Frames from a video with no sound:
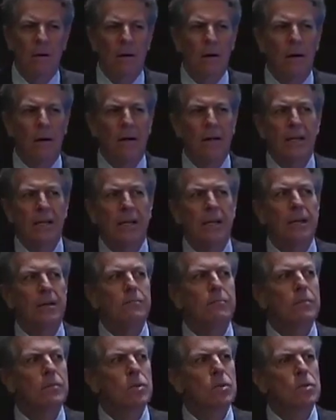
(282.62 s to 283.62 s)
I
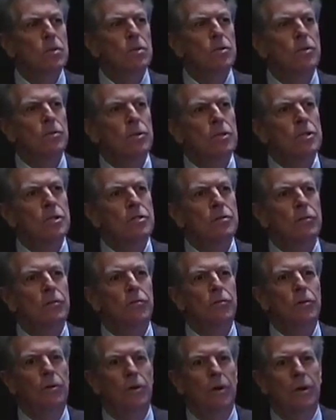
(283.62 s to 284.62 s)
came to this
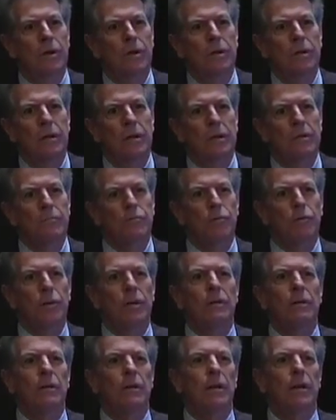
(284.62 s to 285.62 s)
work in
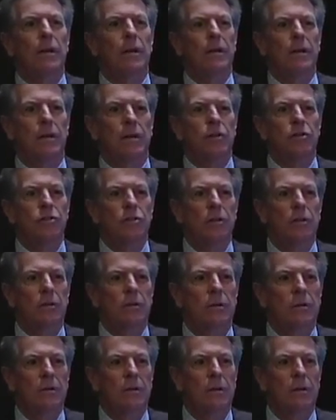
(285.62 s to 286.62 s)
parental alienation
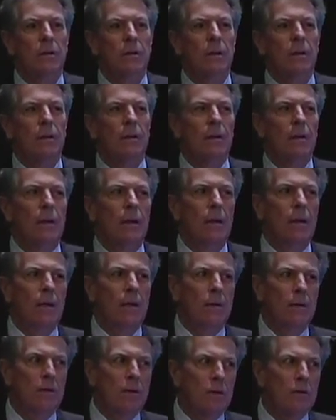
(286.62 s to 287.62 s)

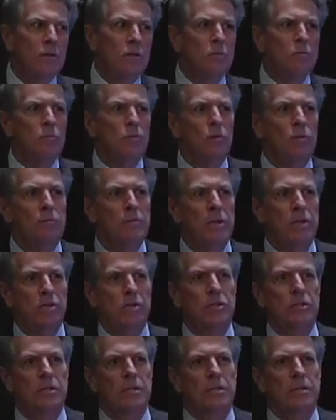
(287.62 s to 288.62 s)
in no small
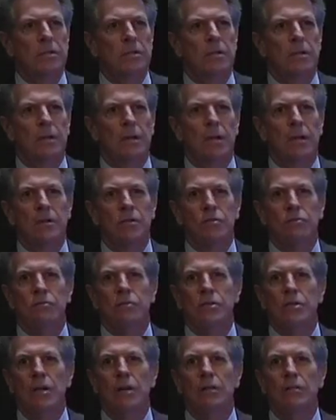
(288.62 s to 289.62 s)
measure as a
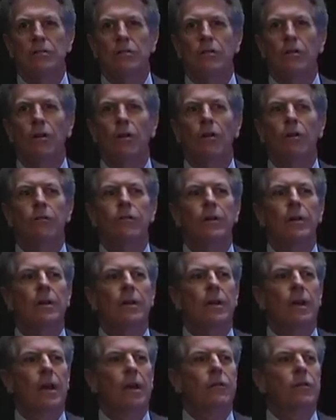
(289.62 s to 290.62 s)
result of
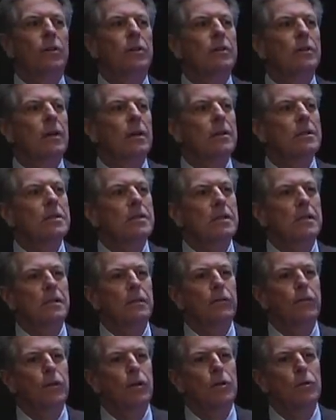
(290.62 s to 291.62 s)
having done
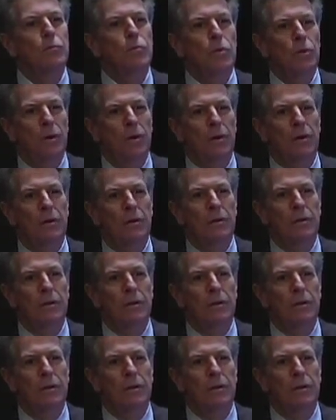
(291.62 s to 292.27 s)
significant work